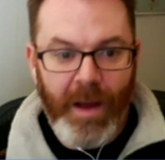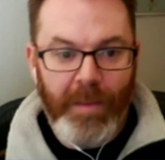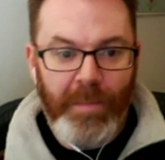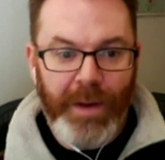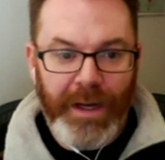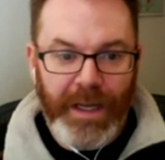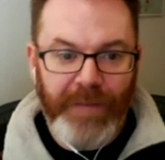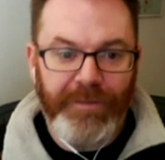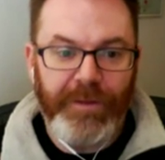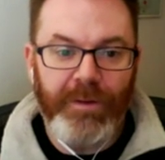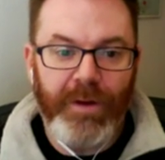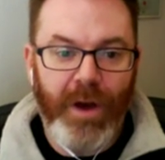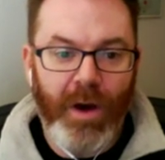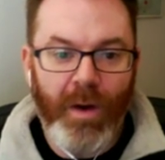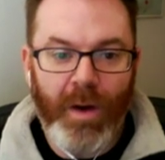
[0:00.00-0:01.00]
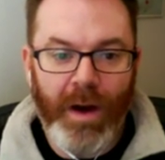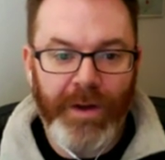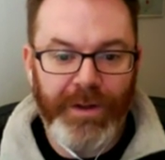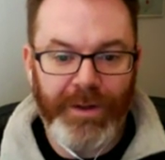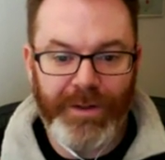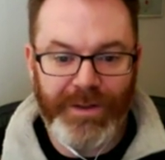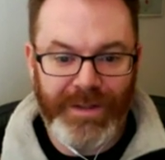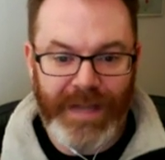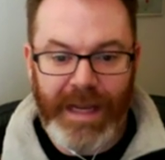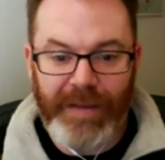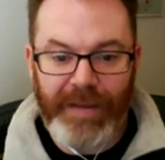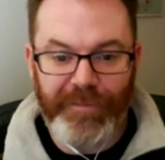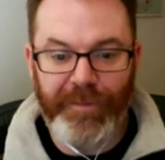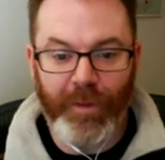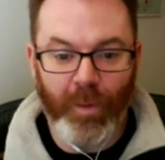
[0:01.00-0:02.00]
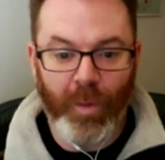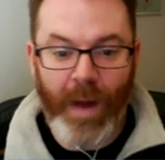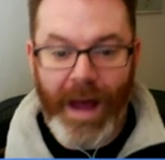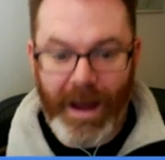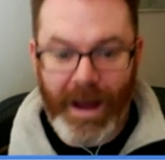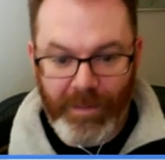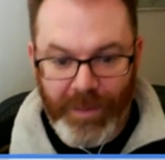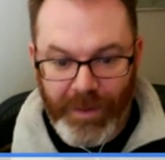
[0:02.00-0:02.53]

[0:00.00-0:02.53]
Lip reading: But if you go under Save for Web